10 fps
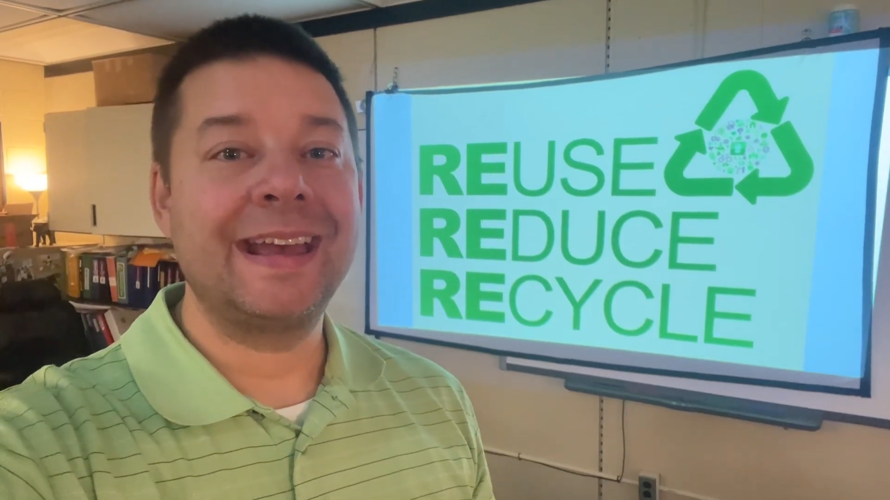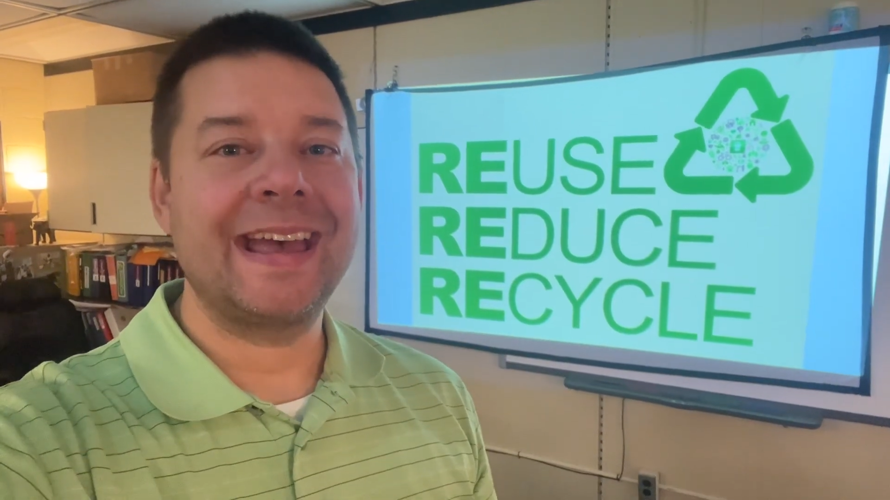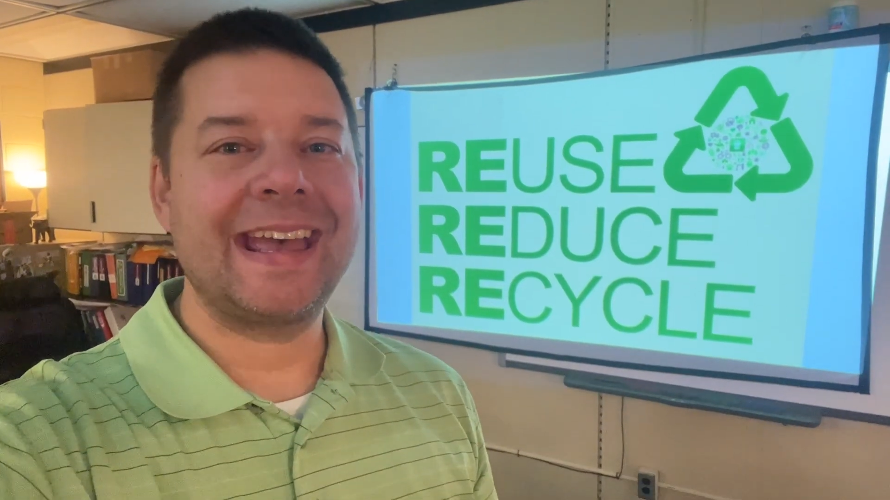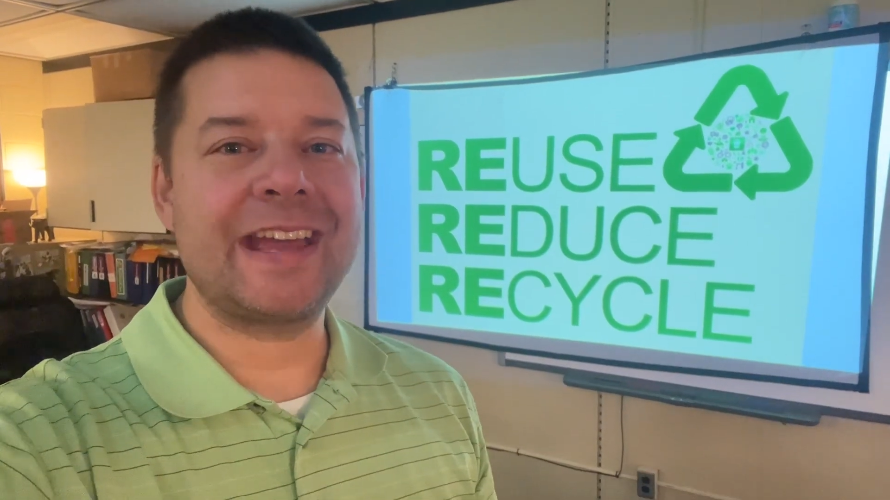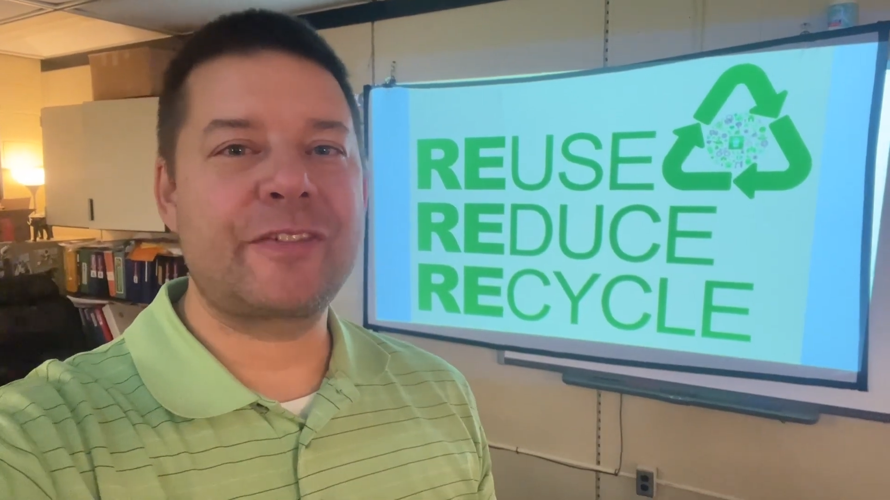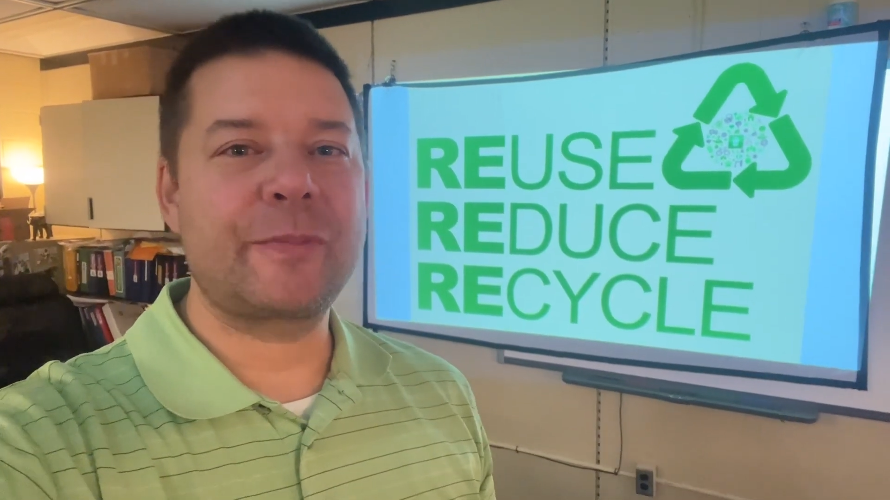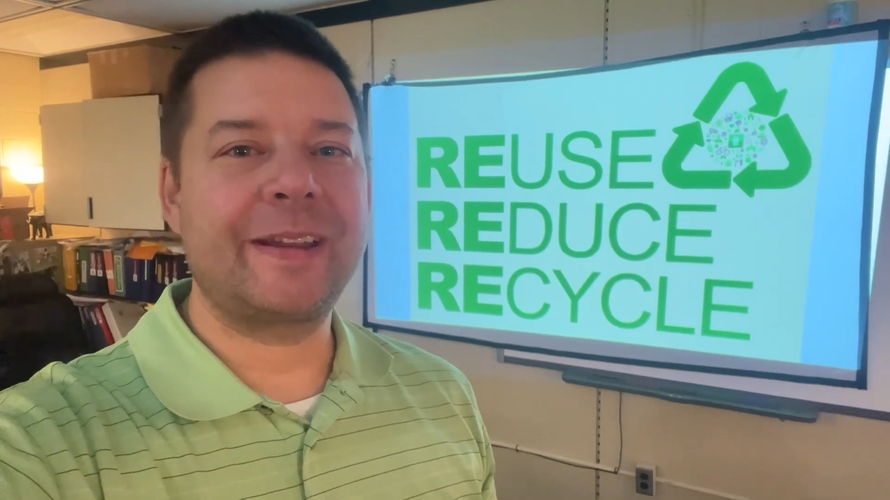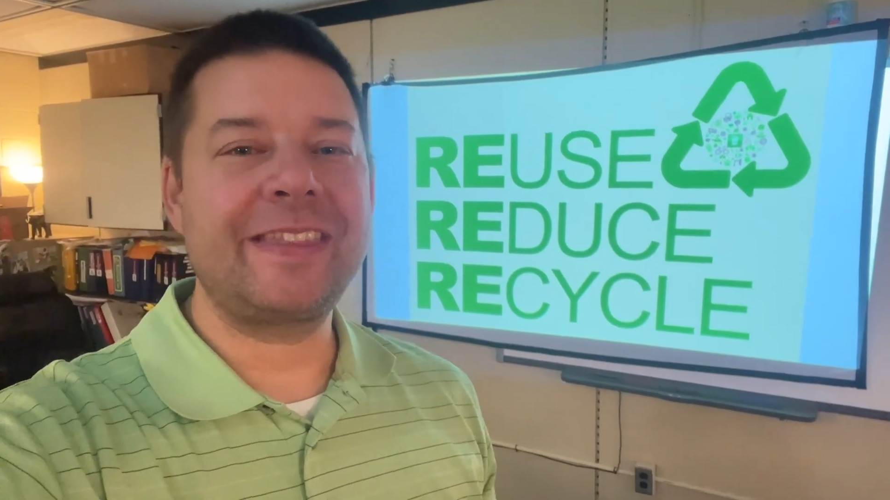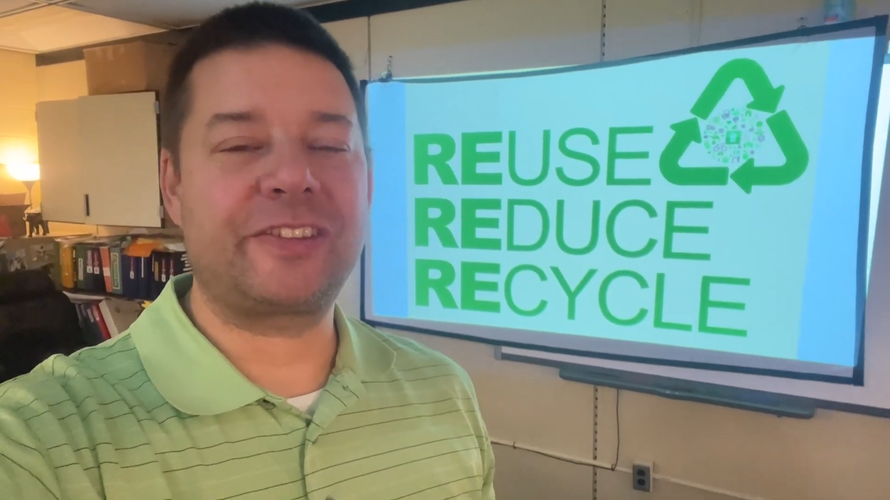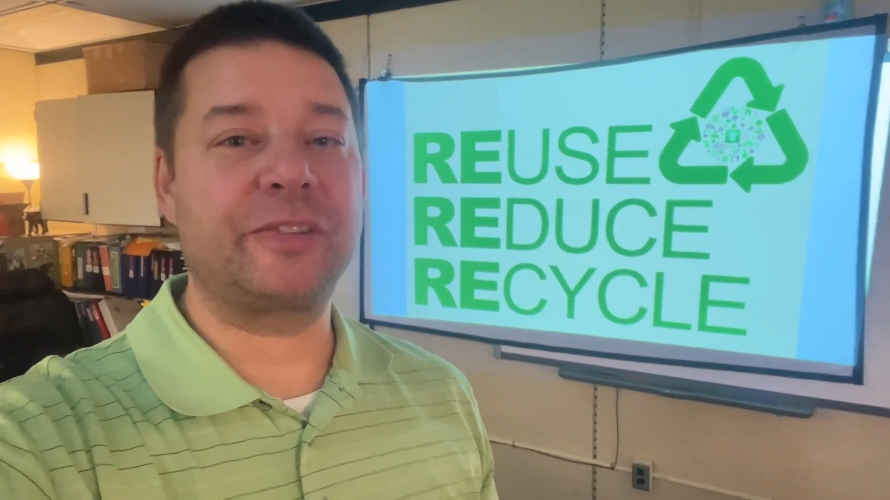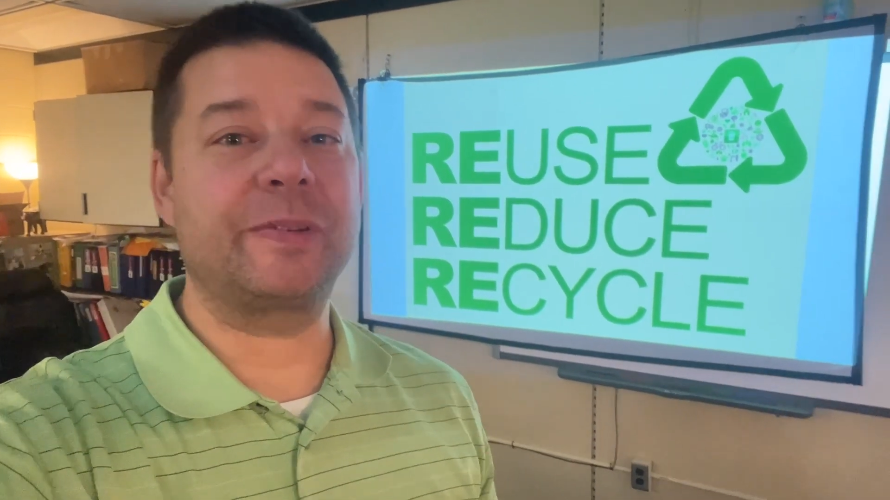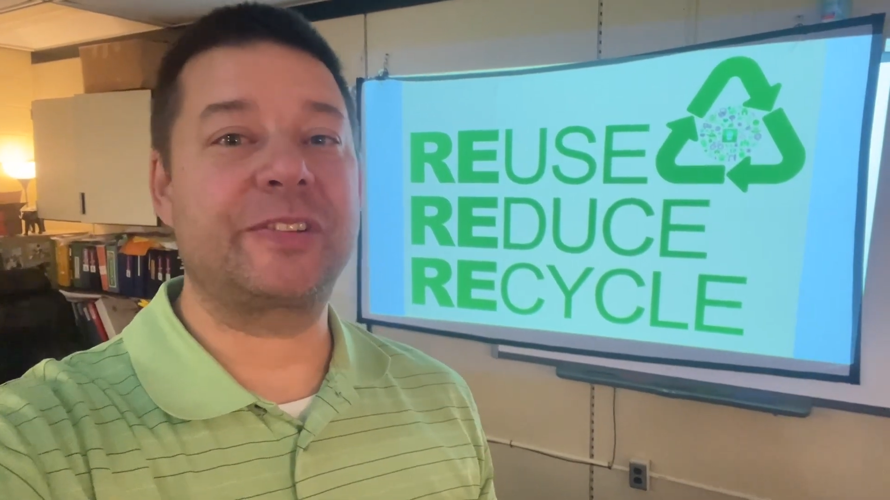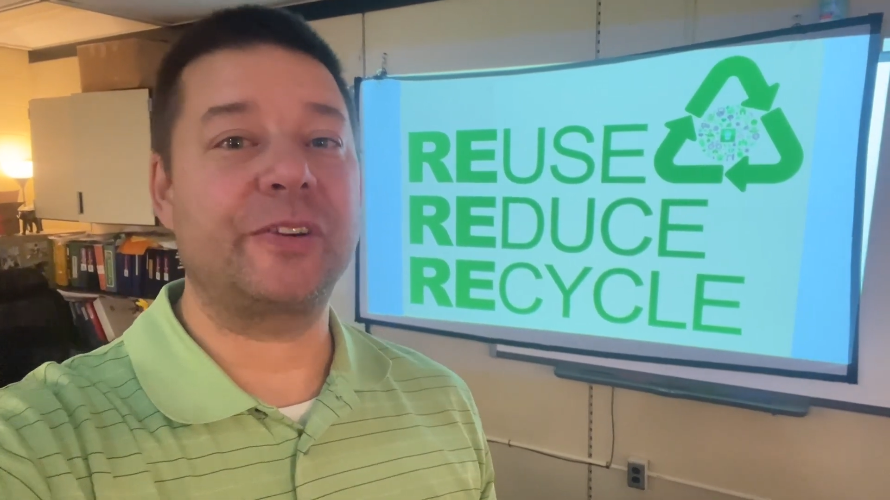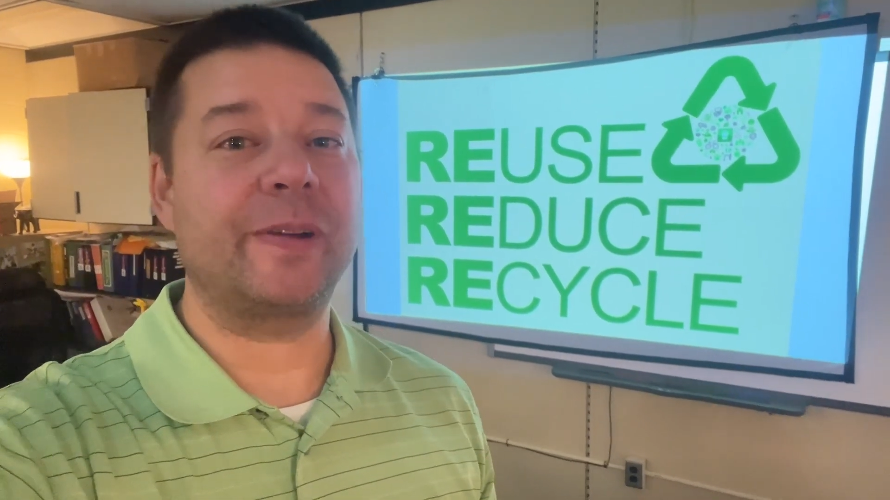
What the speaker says: Hey everybody, this is Mr.